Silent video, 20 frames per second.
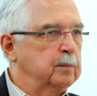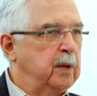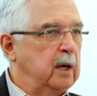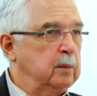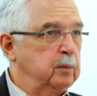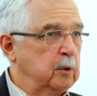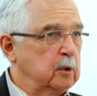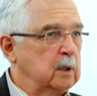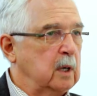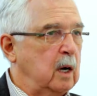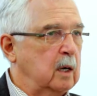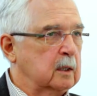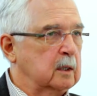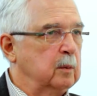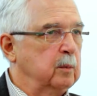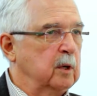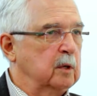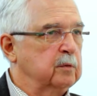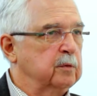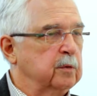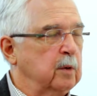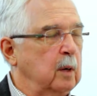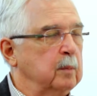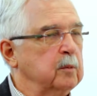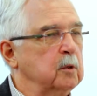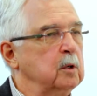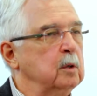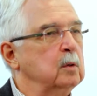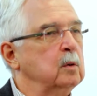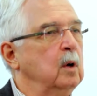paper document
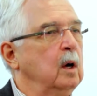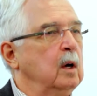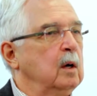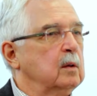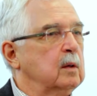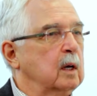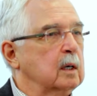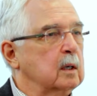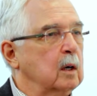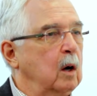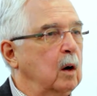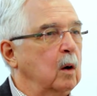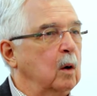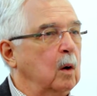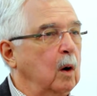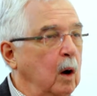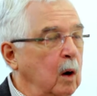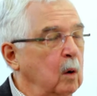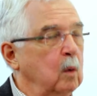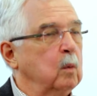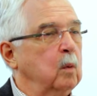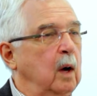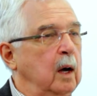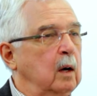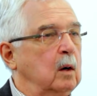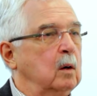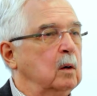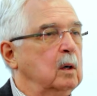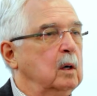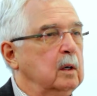from you, they go, oh
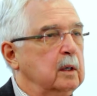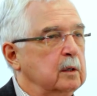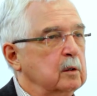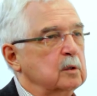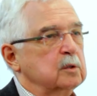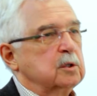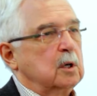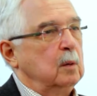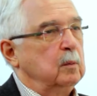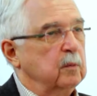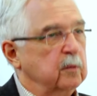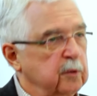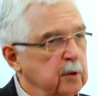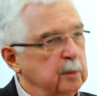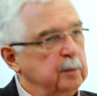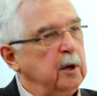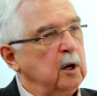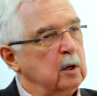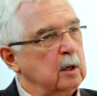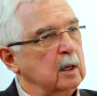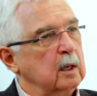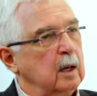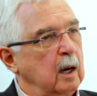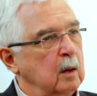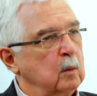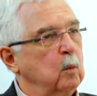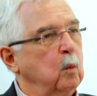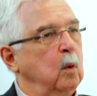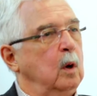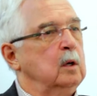wow, here's something from Aaron.
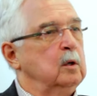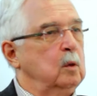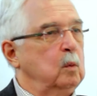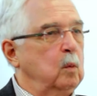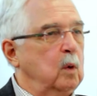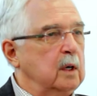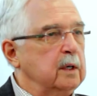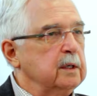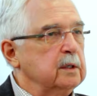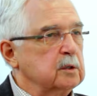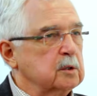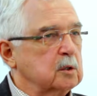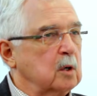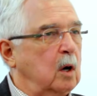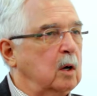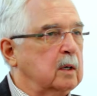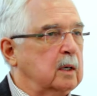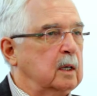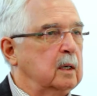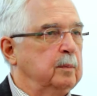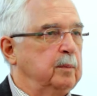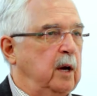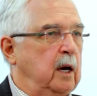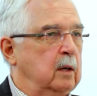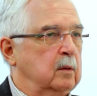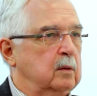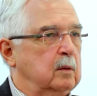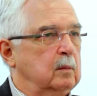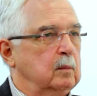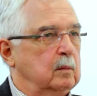I wonder what he's talking
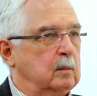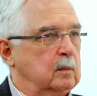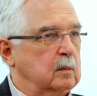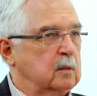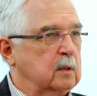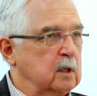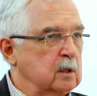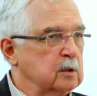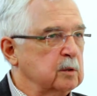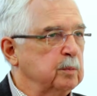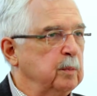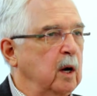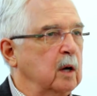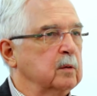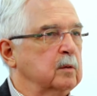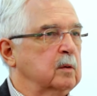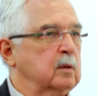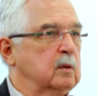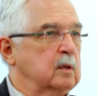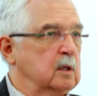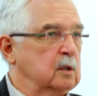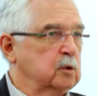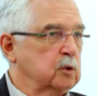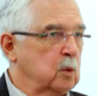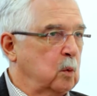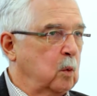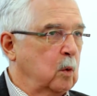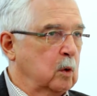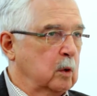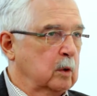about this month, this
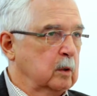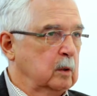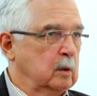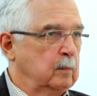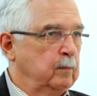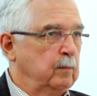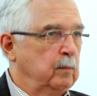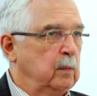quarter.